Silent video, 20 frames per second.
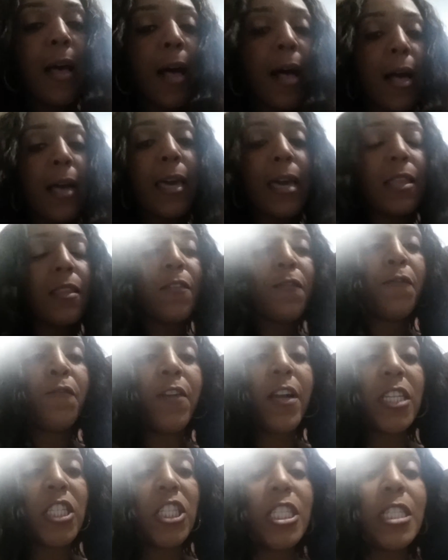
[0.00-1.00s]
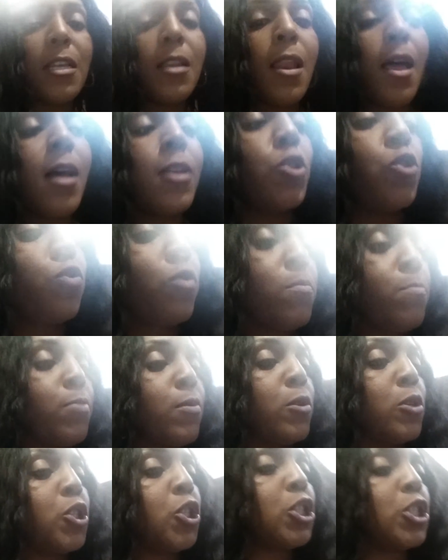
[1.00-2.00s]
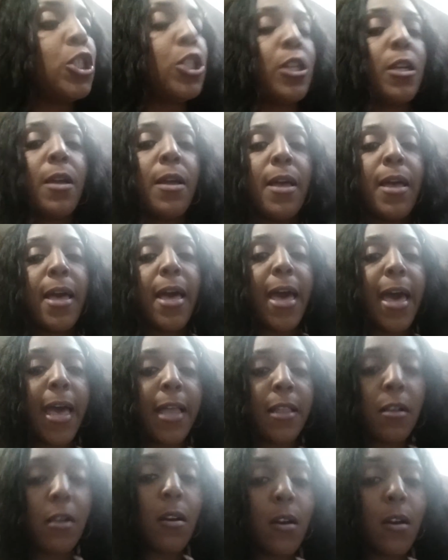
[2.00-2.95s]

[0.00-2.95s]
I'll get the fresh cilantro bush and